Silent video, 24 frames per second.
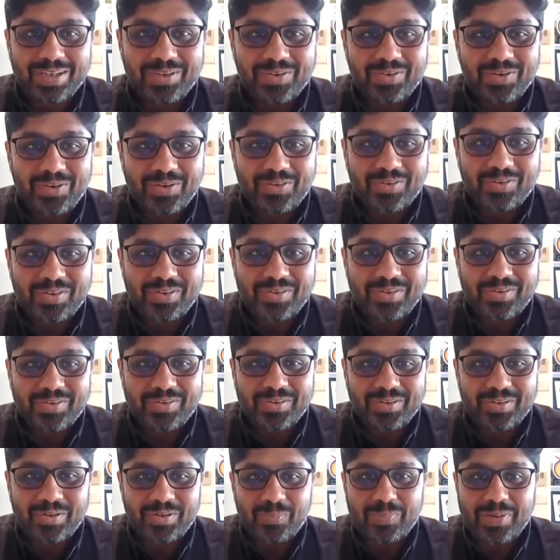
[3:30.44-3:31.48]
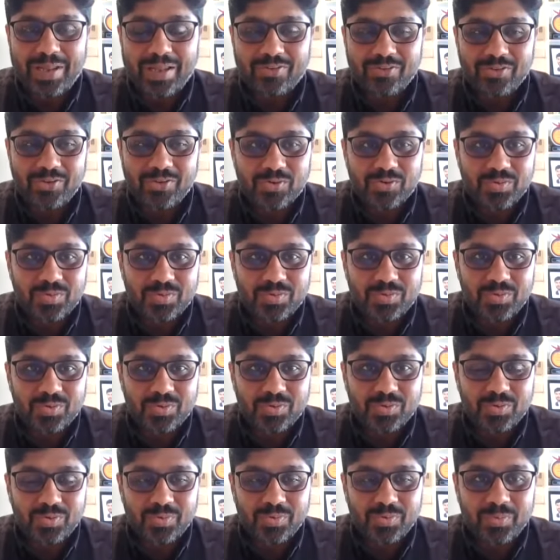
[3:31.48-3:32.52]
it's a pleasure
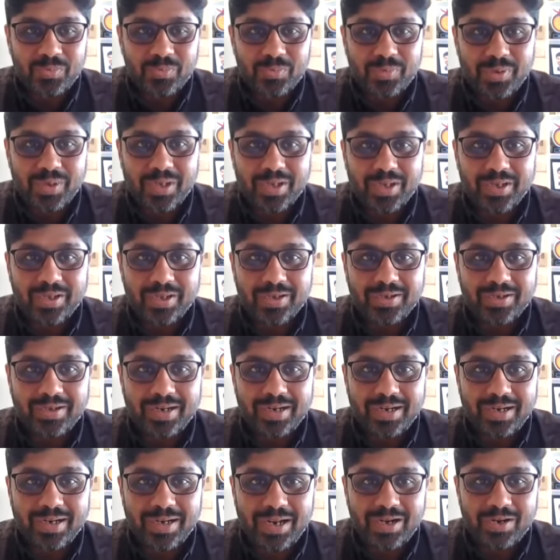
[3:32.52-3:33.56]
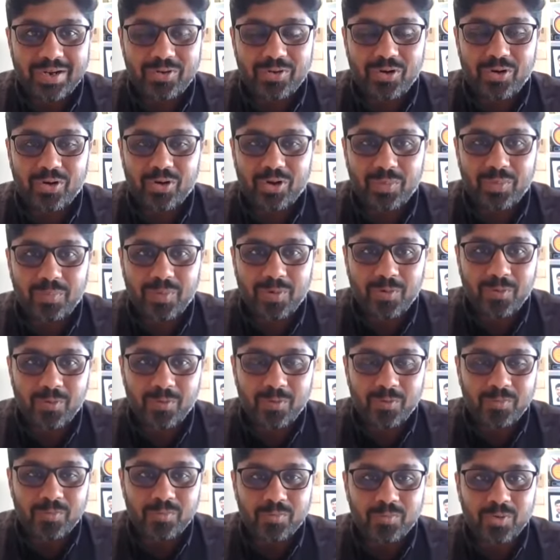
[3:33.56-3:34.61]
to be here and talk
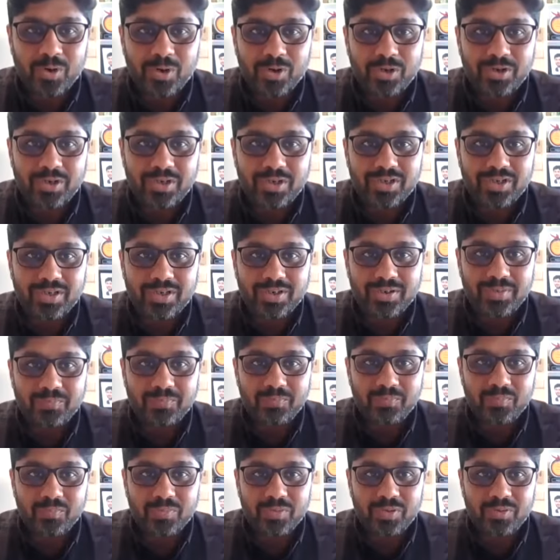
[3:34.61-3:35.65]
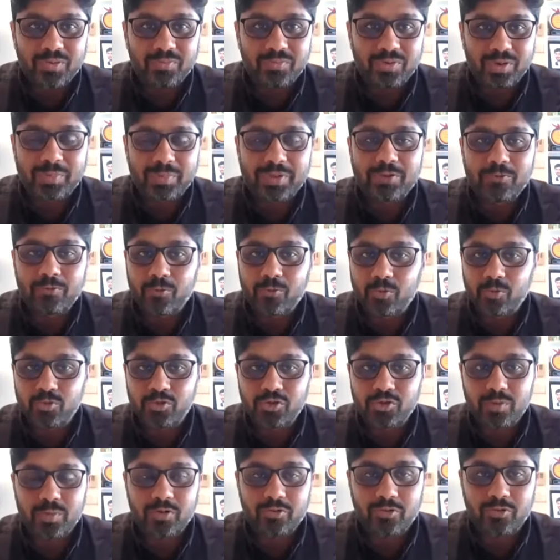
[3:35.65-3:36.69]
about what will be the
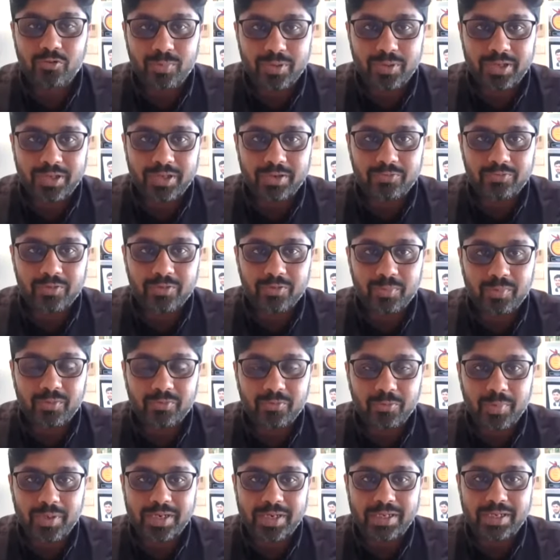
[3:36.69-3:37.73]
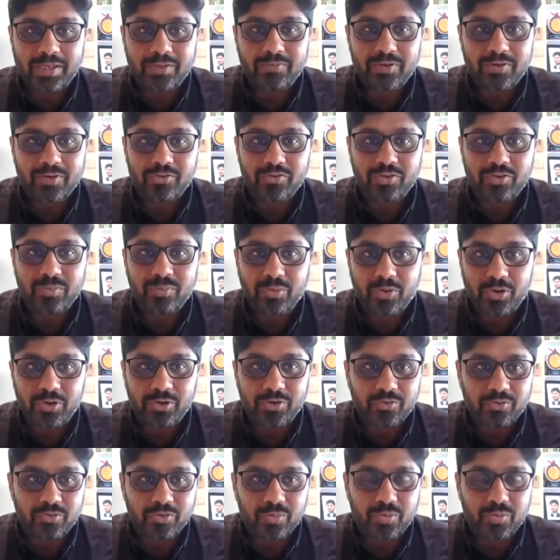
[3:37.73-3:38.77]
future, possibly from a legal function
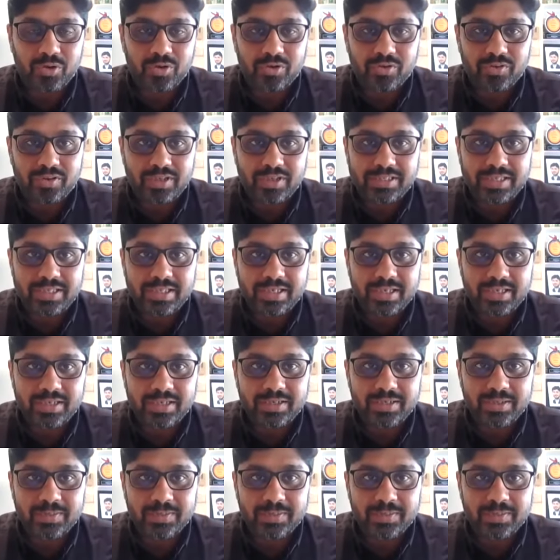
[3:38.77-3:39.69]
point of view, because I think